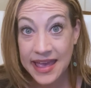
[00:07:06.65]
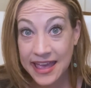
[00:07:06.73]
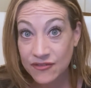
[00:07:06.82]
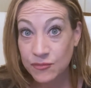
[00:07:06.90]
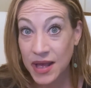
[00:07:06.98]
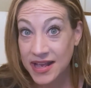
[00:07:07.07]

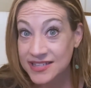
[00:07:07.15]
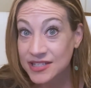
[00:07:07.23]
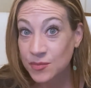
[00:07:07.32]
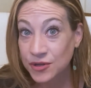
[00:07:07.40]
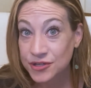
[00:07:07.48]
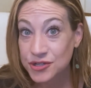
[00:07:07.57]
If
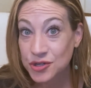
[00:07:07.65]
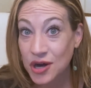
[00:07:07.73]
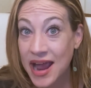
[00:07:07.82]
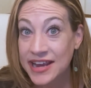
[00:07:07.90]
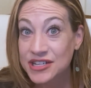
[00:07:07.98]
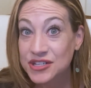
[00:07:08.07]
possible,
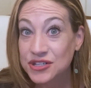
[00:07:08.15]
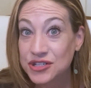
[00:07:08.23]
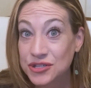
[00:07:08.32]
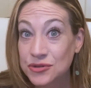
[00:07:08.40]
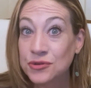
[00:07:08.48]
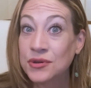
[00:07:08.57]
try to
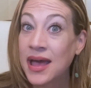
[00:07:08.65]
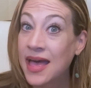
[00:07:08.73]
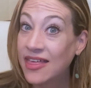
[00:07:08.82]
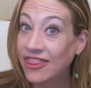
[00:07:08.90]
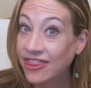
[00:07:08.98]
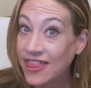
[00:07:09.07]
do
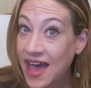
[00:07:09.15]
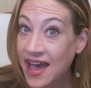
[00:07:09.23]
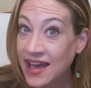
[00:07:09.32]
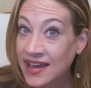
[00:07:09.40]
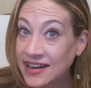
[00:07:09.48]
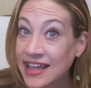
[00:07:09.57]

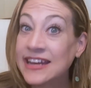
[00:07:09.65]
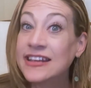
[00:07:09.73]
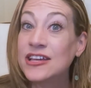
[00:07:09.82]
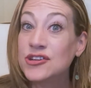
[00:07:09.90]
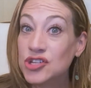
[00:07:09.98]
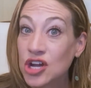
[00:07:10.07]
that in
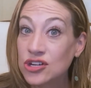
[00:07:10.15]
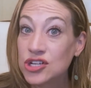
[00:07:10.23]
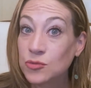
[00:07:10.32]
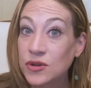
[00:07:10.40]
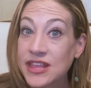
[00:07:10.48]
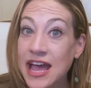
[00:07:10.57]

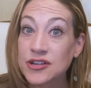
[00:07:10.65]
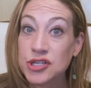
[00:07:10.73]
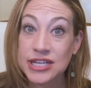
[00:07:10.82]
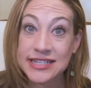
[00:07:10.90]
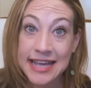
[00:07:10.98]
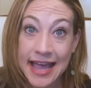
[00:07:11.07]
conjunction with
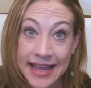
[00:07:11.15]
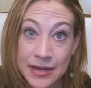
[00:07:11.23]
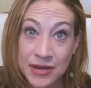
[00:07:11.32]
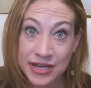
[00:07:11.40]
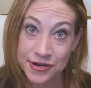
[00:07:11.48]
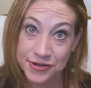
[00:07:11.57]
actually
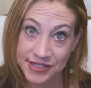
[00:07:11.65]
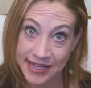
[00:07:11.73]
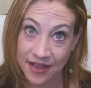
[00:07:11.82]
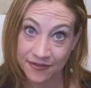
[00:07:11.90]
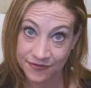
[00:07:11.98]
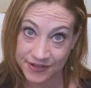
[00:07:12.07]
timing
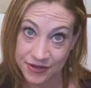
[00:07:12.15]
yourself.